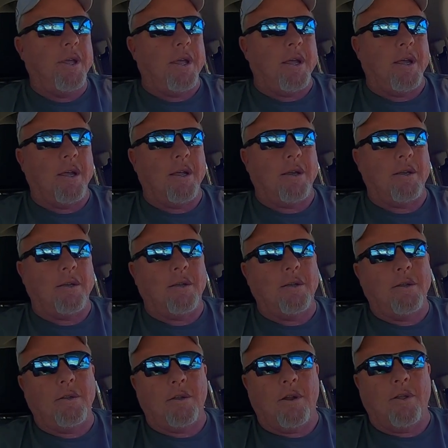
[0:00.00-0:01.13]
and
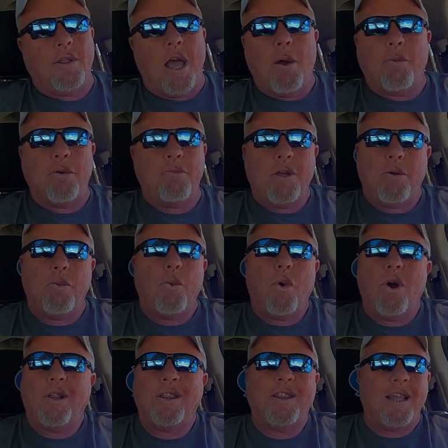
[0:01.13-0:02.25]
you know, that would be
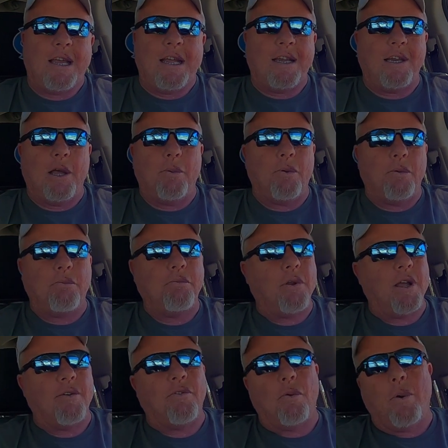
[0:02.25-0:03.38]
one thing that would
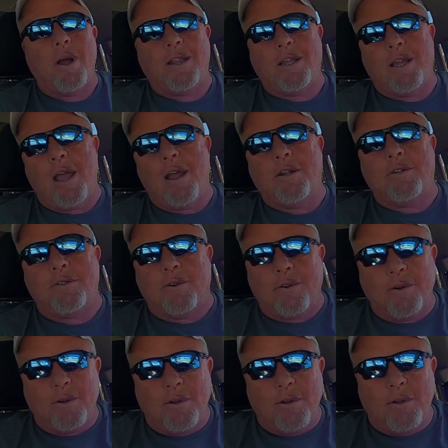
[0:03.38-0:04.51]
give away the answer,
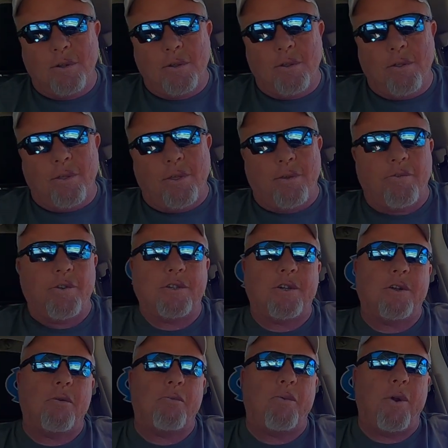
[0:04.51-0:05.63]
if it's the
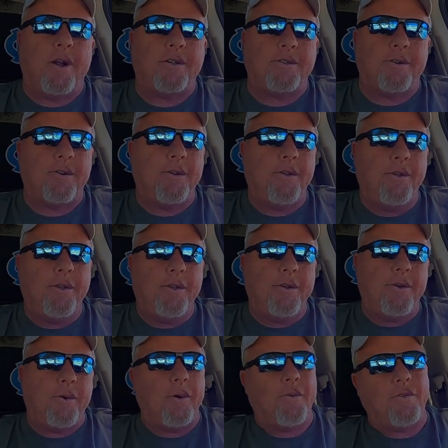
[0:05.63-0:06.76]
compressor
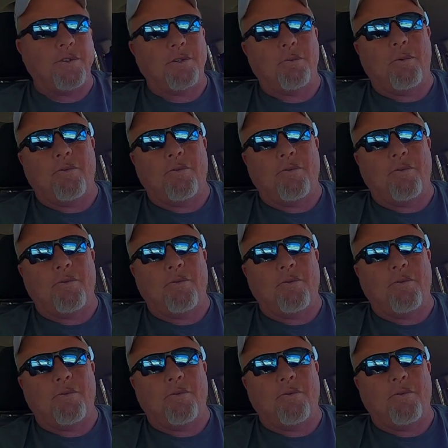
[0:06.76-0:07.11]
or if it's the